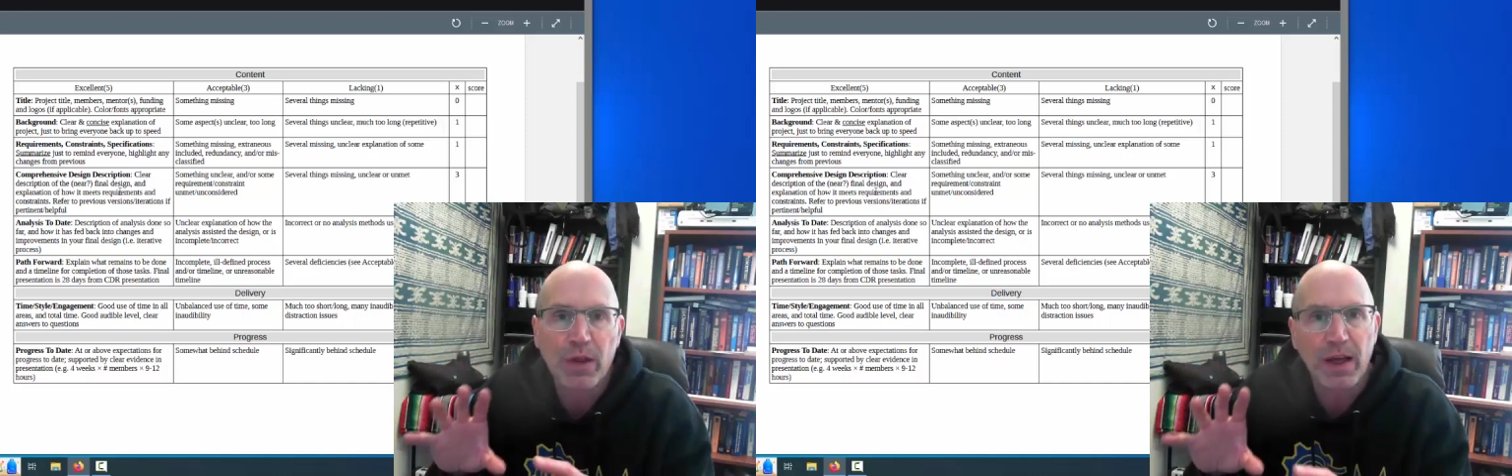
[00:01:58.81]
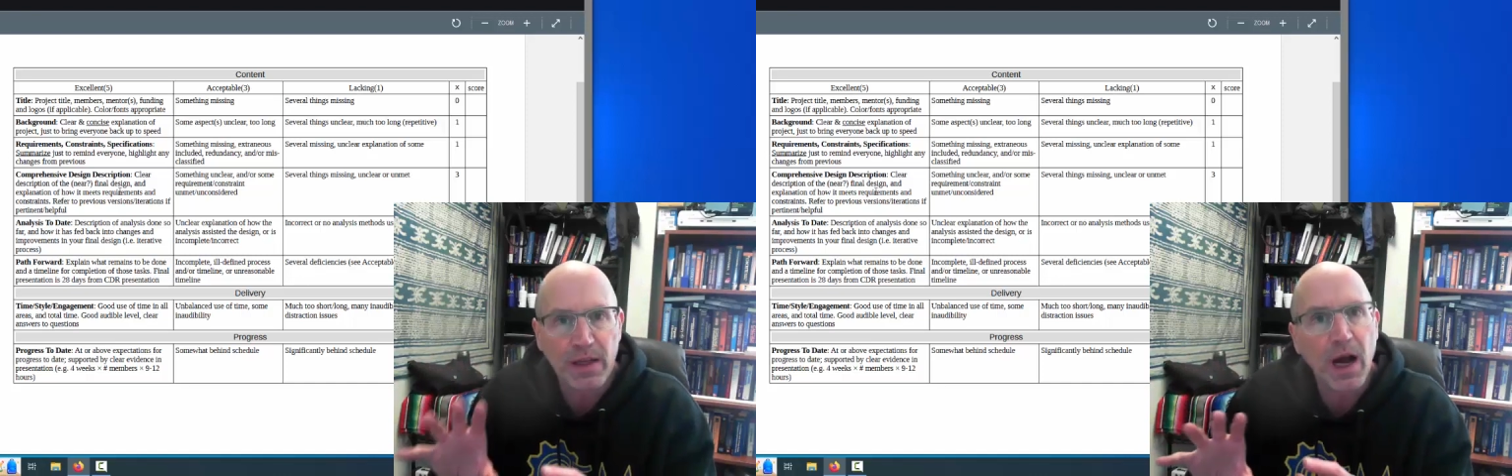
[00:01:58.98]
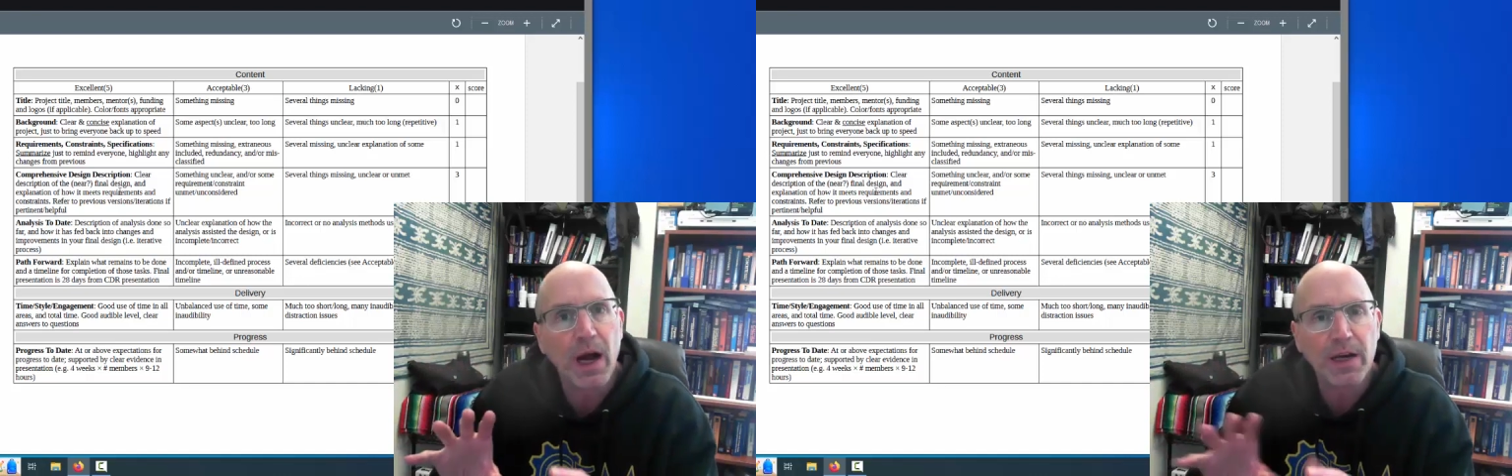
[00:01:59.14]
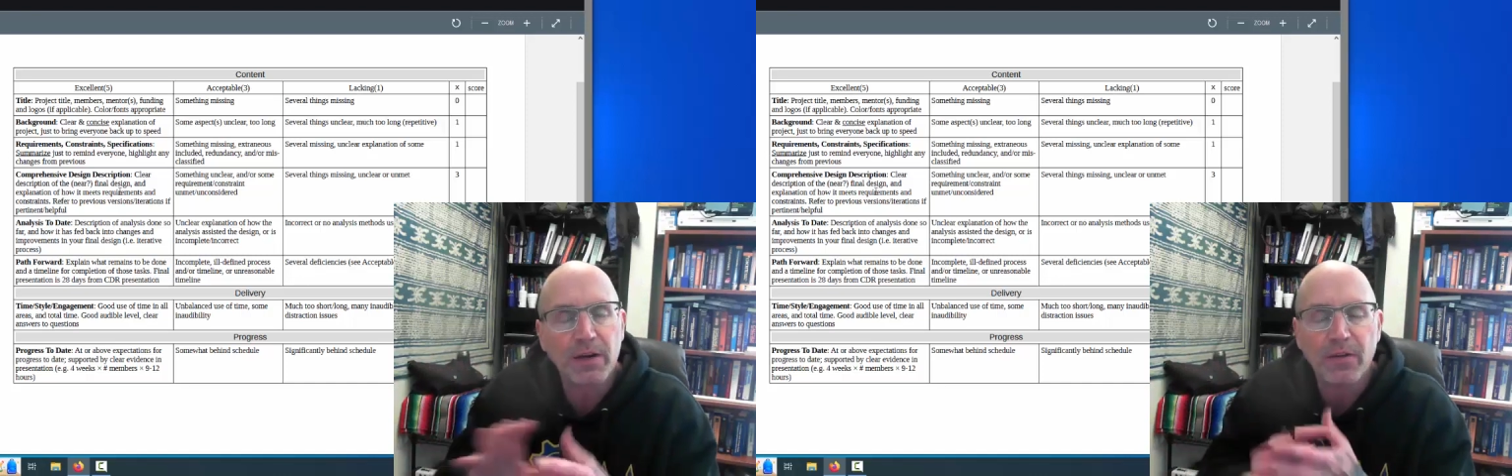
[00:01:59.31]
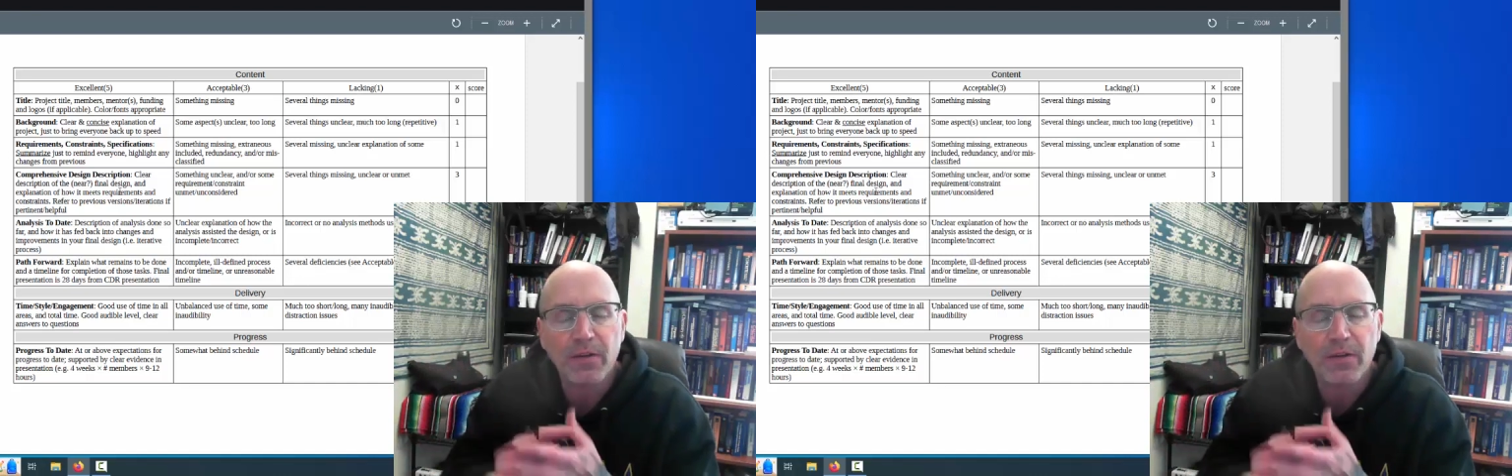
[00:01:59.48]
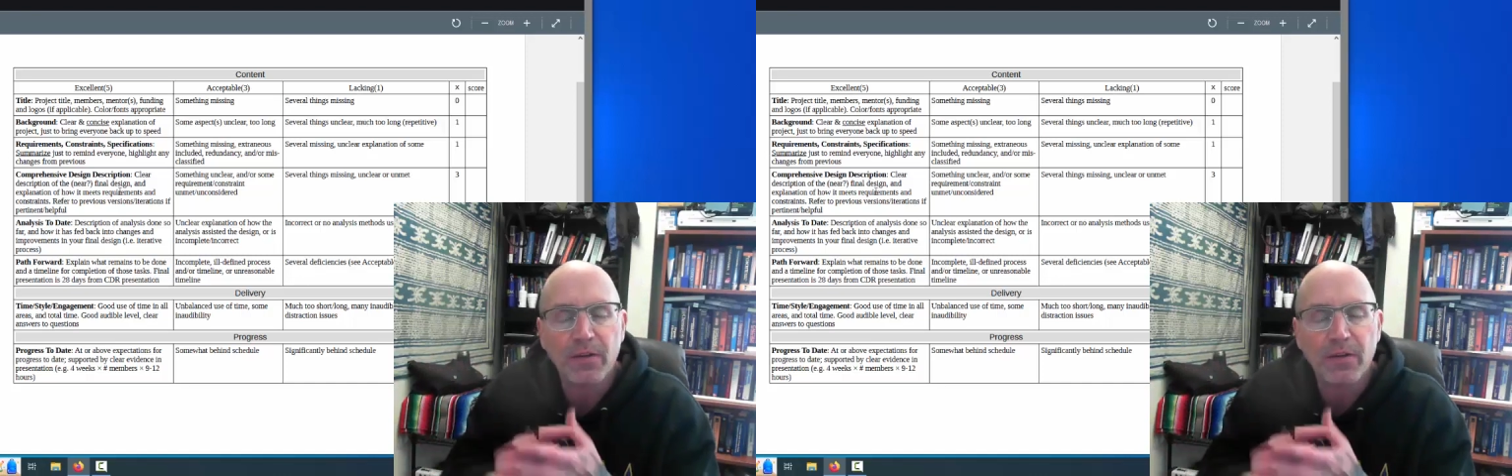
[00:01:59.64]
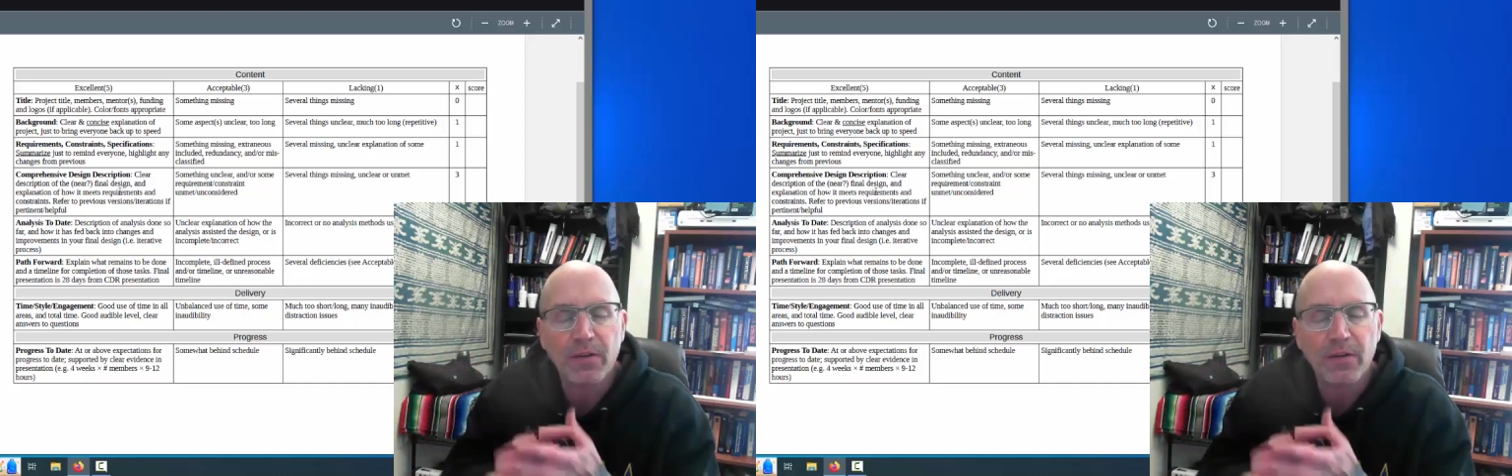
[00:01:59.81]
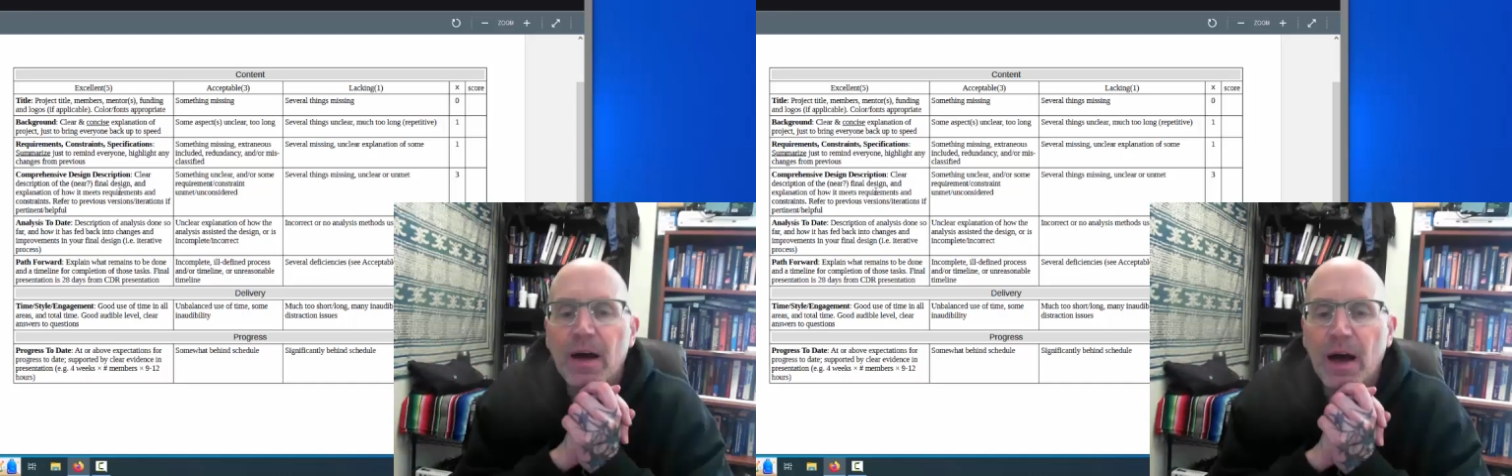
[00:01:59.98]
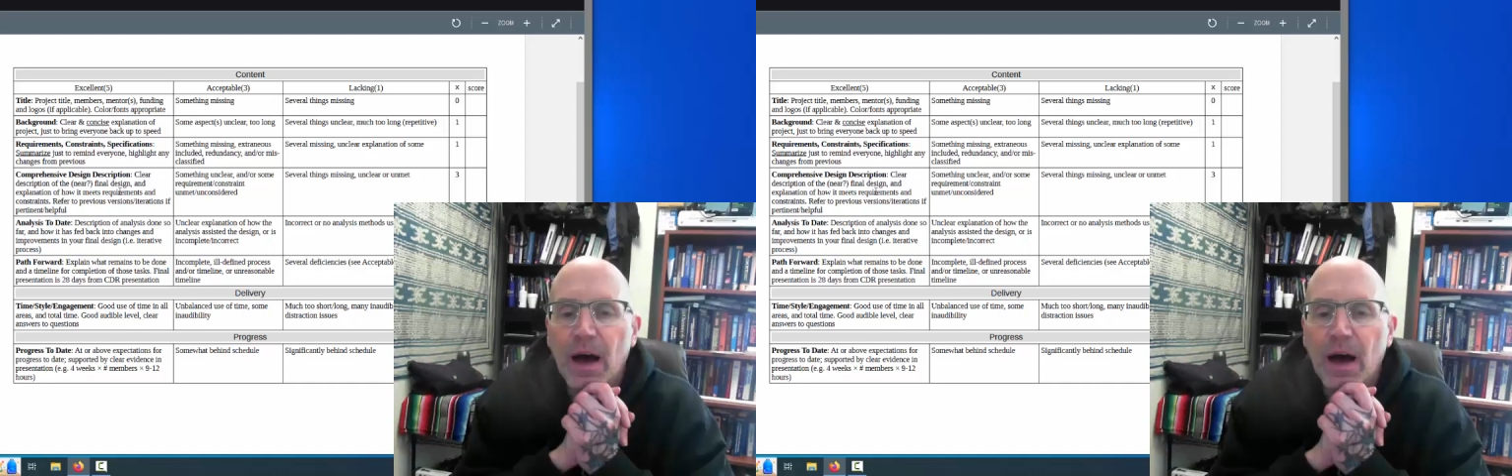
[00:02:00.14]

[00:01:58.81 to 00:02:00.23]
that kind of idea.